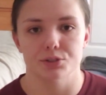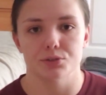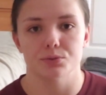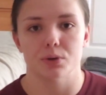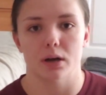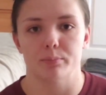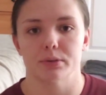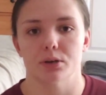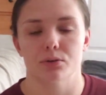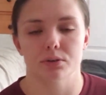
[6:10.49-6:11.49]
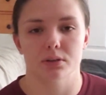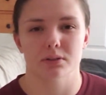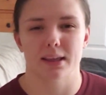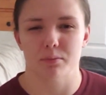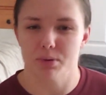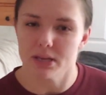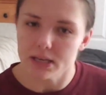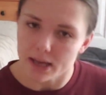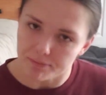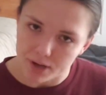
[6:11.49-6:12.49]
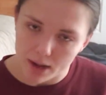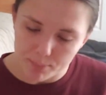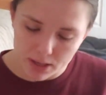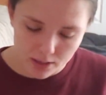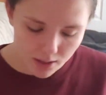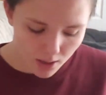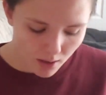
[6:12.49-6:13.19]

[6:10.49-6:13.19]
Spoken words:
to upload like a PDF copy